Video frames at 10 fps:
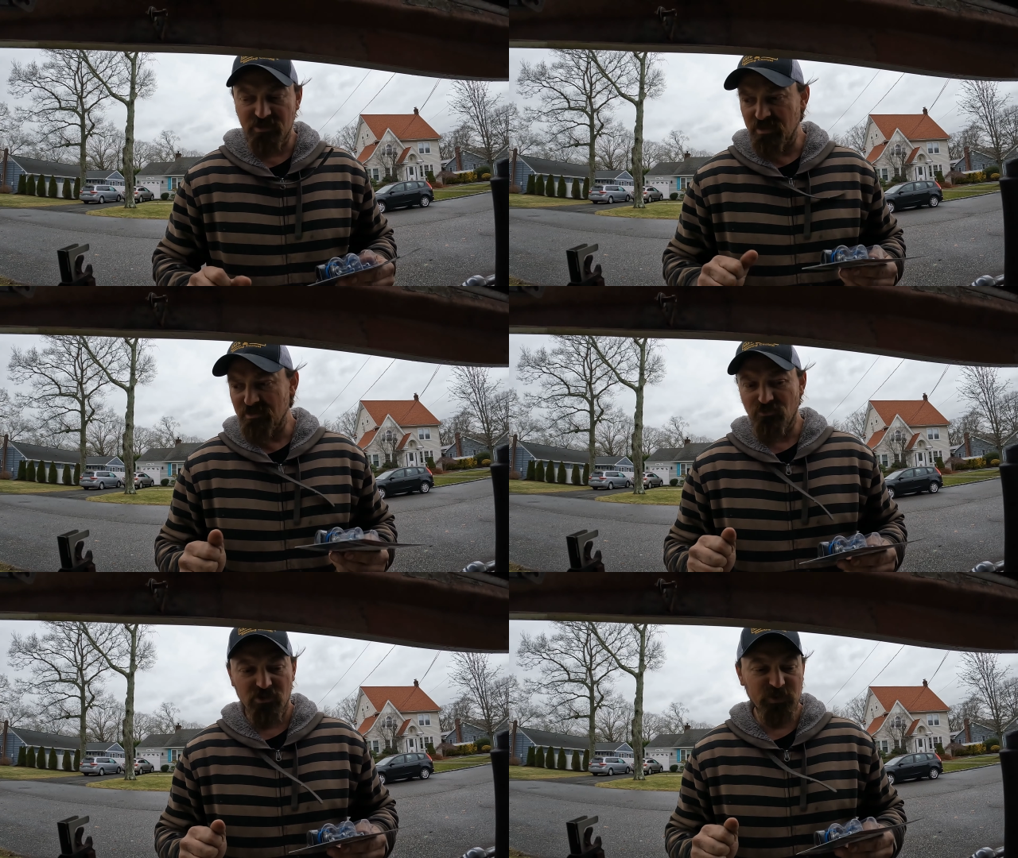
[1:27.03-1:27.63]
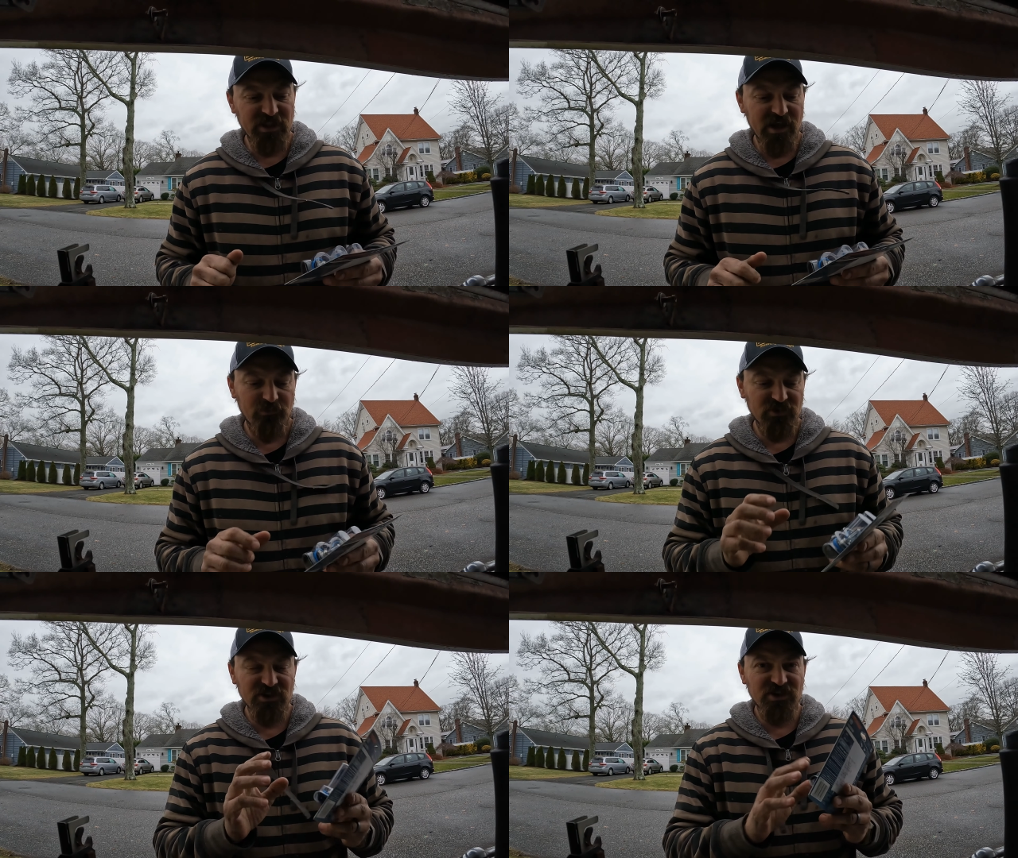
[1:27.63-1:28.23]
Nothing wrong with
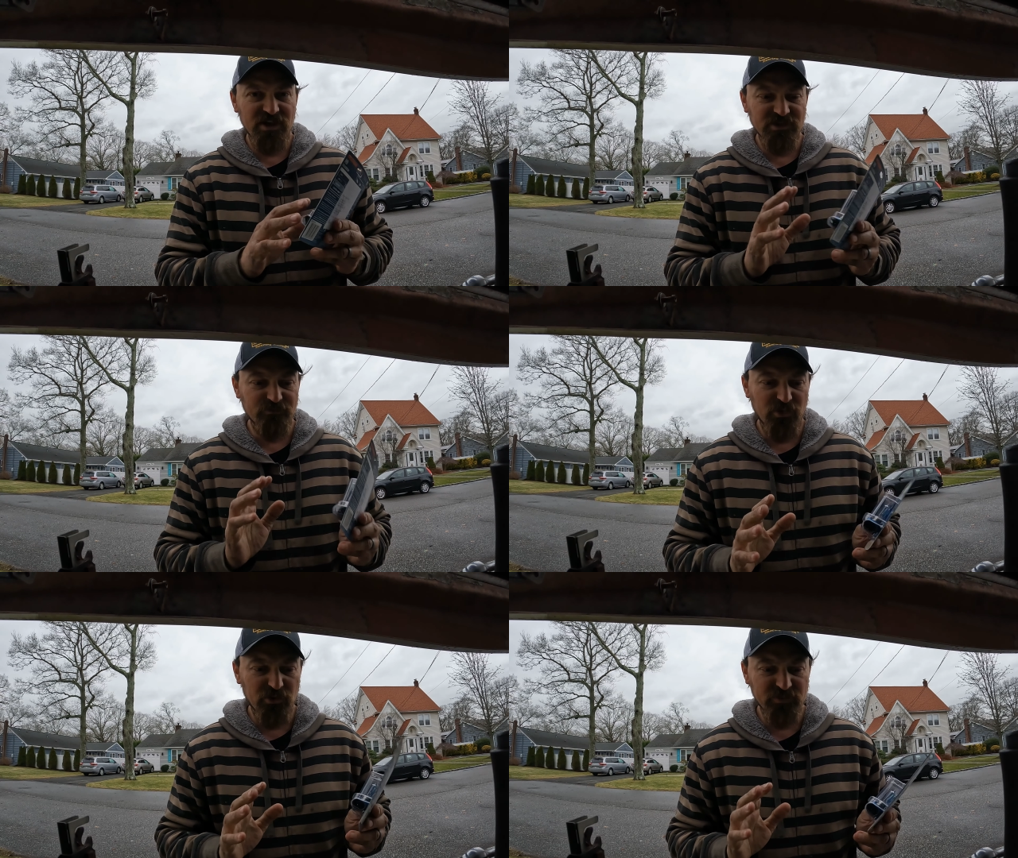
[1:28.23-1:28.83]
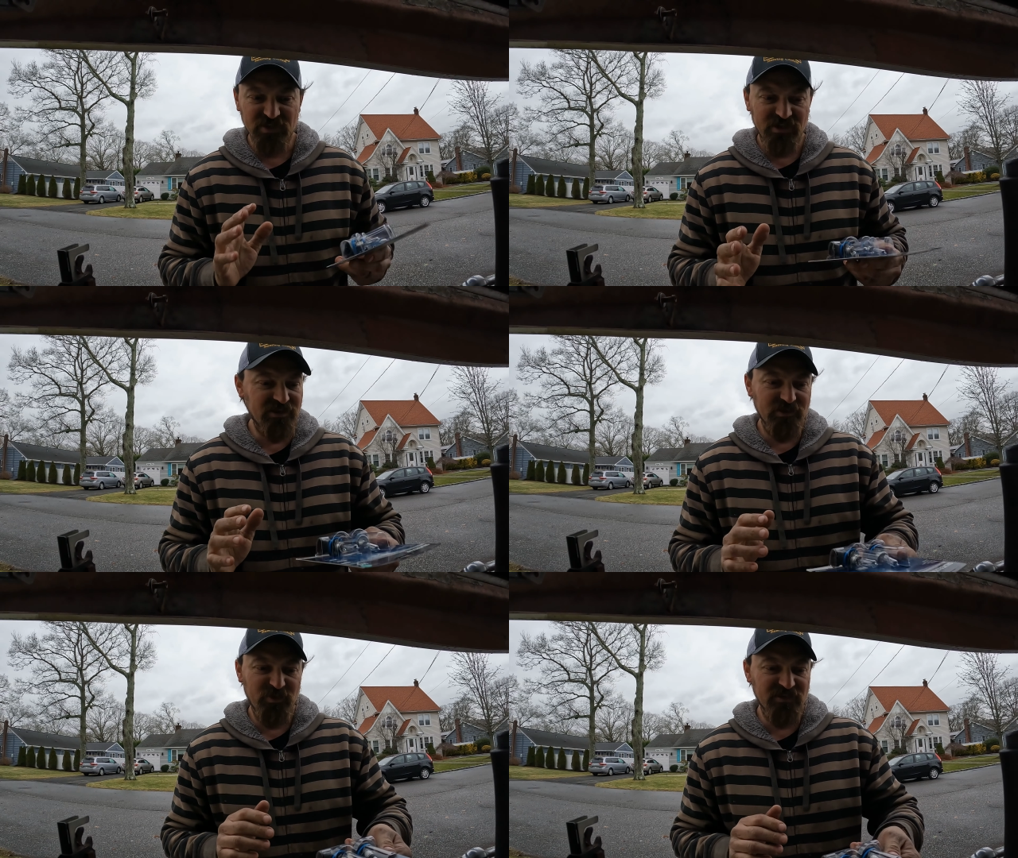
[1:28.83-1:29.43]
that. We're just changing bulbs,
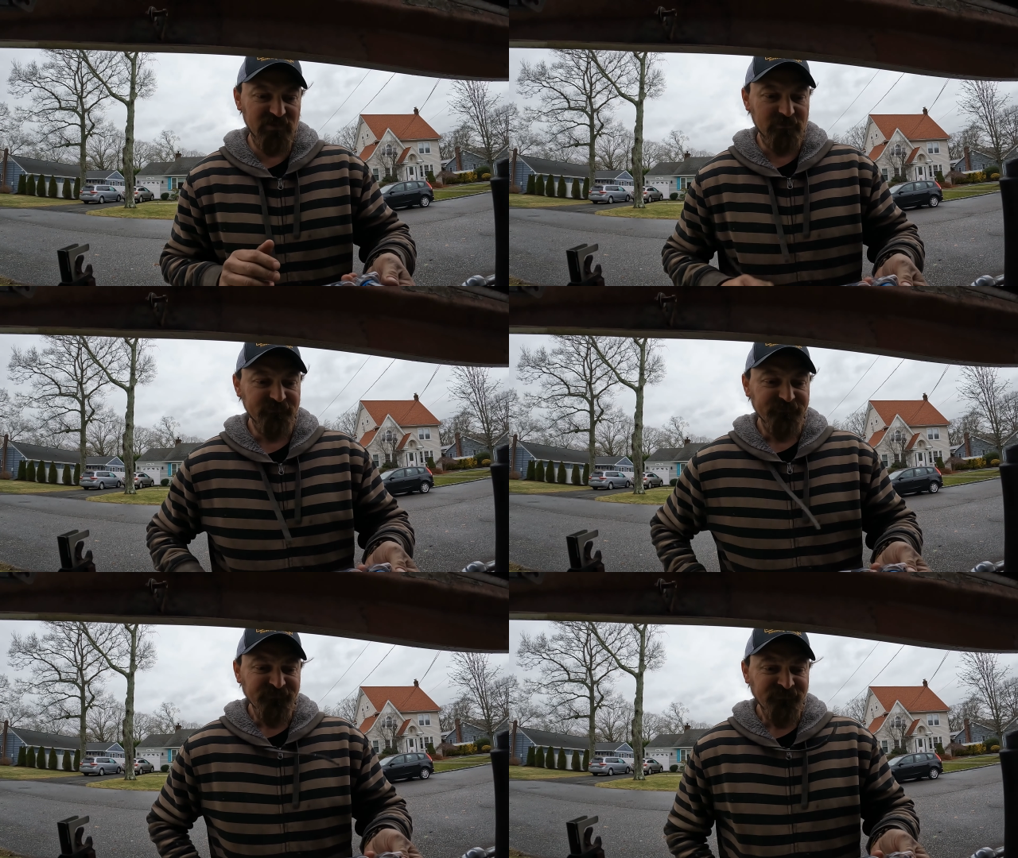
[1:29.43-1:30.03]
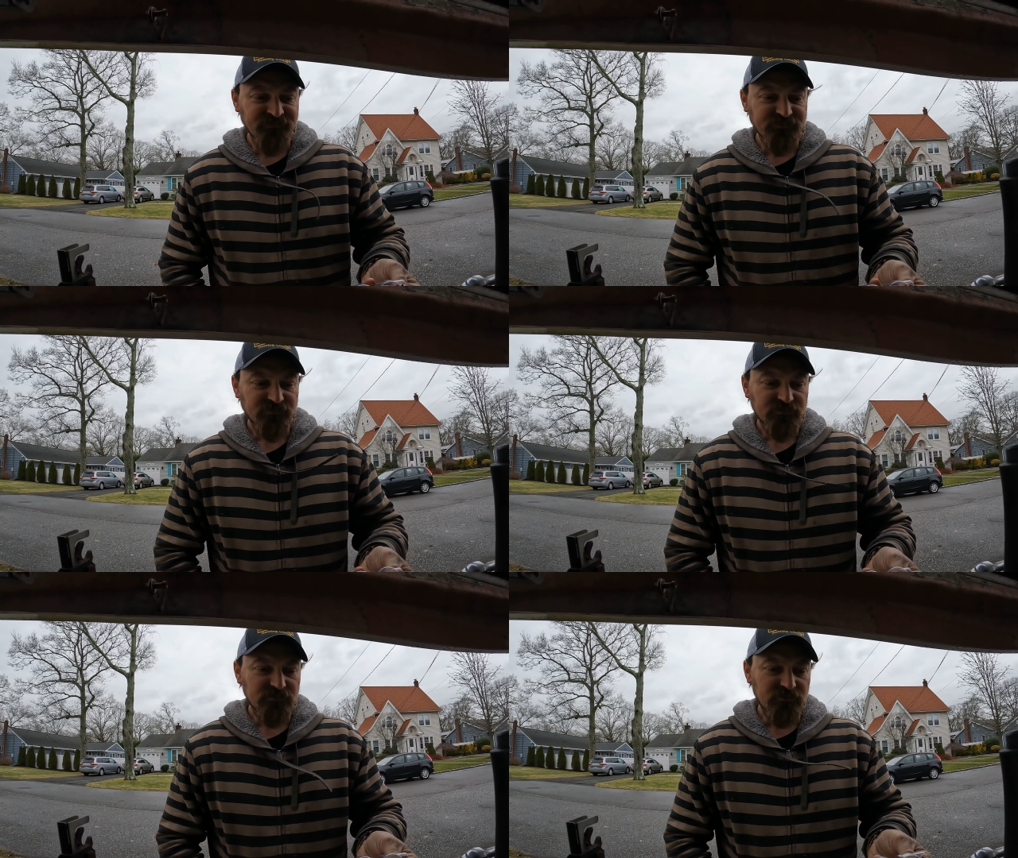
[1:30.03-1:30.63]
easy peasy.
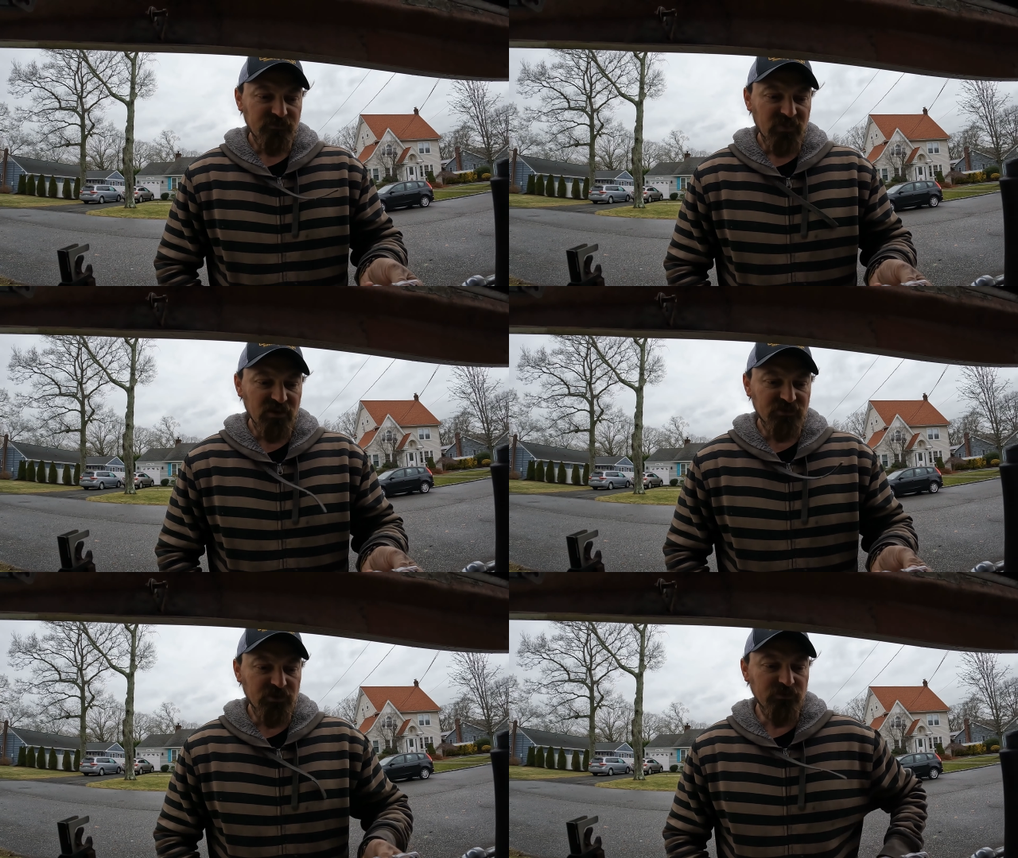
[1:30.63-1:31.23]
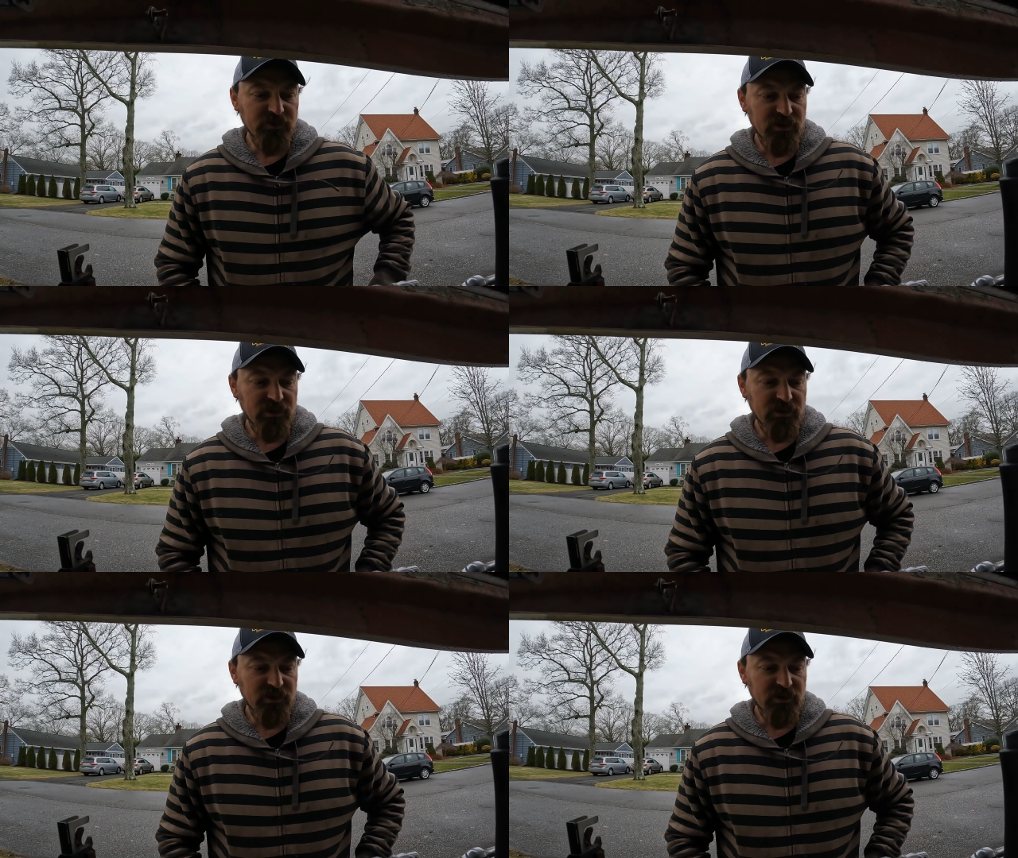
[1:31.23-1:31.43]
So